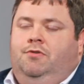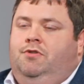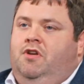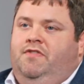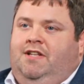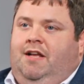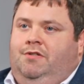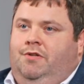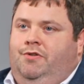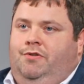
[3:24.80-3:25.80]
new Service Cloud
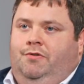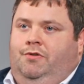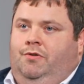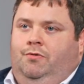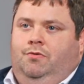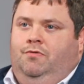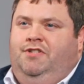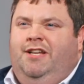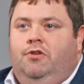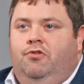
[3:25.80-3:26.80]
solution to sort of
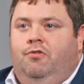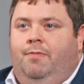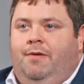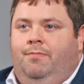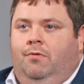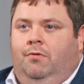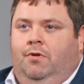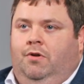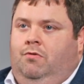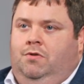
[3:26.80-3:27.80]
600 people
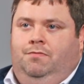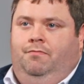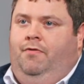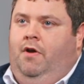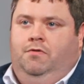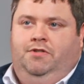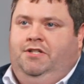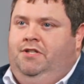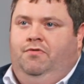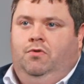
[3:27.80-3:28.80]
across 5 or
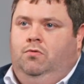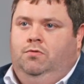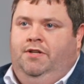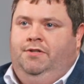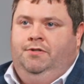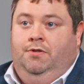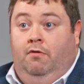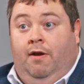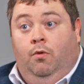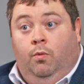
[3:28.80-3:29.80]
6 different call centres
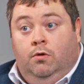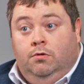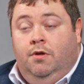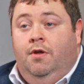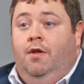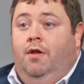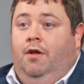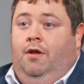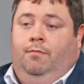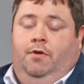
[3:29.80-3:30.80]
around the world.
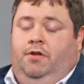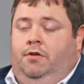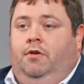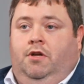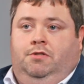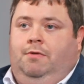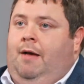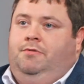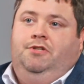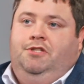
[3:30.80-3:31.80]
And you guys
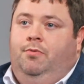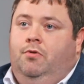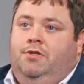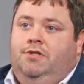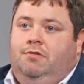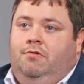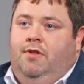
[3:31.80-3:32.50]
absolutely supported us through